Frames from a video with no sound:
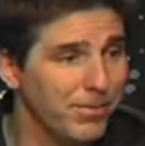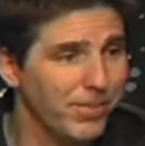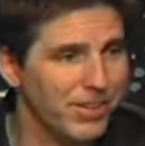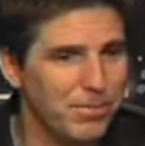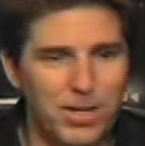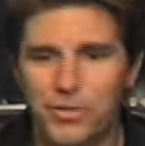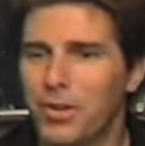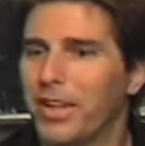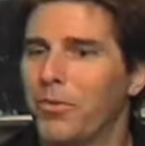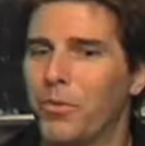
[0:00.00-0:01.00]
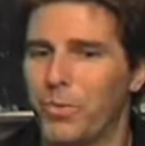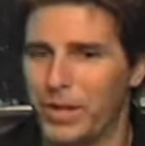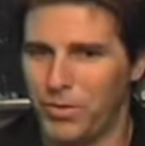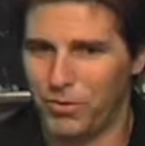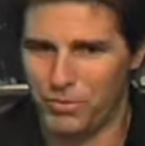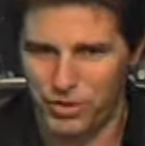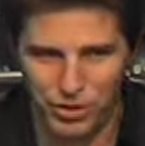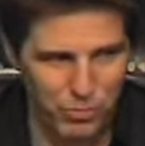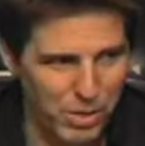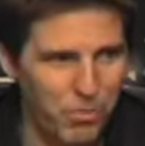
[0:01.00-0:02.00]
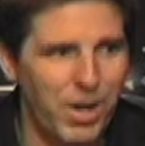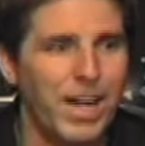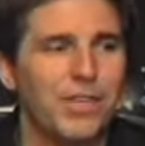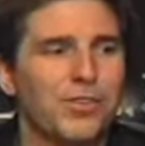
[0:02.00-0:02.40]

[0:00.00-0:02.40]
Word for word: And she made sure that we, she knew where it was,